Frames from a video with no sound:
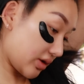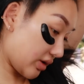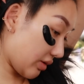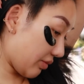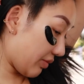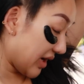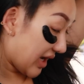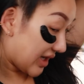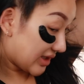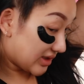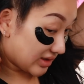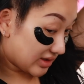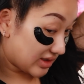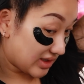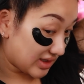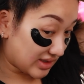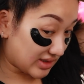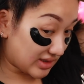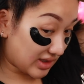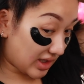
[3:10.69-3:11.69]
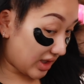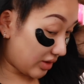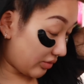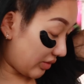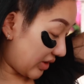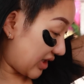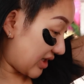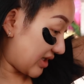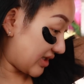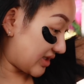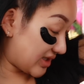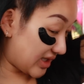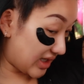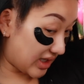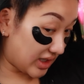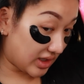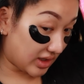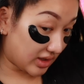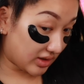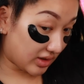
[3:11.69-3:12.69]
compared to this side where you can
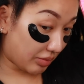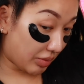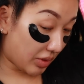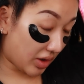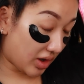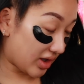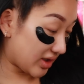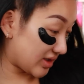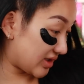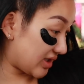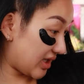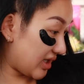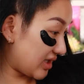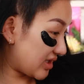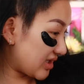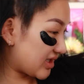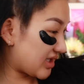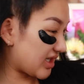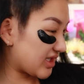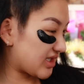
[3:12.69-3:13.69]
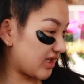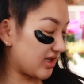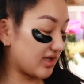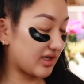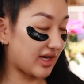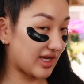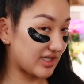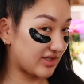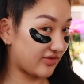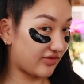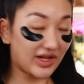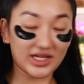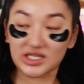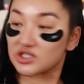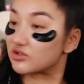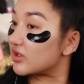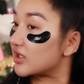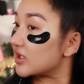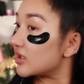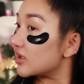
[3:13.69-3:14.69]
see the parting just doesn't look as
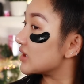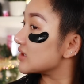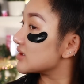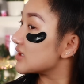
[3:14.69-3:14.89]
flattering.